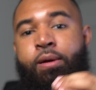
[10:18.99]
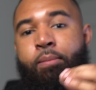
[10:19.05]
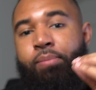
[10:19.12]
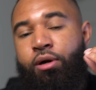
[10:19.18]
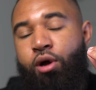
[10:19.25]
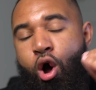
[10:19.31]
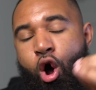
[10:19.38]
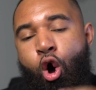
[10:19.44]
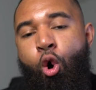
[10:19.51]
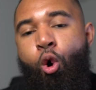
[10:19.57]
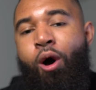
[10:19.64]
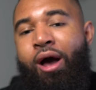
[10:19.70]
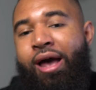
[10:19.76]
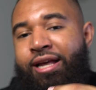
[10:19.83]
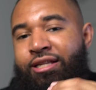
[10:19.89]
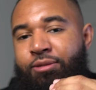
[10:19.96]
but
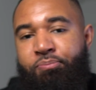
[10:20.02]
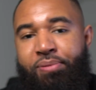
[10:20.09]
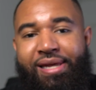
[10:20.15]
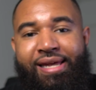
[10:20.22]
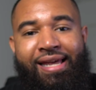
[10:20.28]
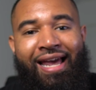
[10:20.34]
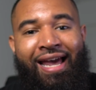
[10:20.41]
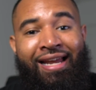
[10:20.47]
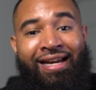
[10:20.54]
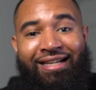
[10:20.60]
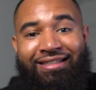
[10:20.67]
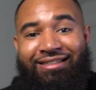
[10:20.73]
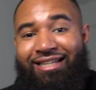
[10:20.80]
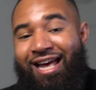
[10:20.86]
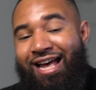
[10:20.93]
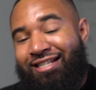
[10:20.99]
always be in a
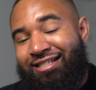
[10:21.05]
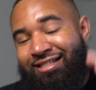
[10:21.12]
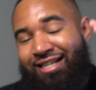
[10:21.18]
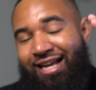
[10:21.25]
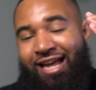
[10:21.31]
test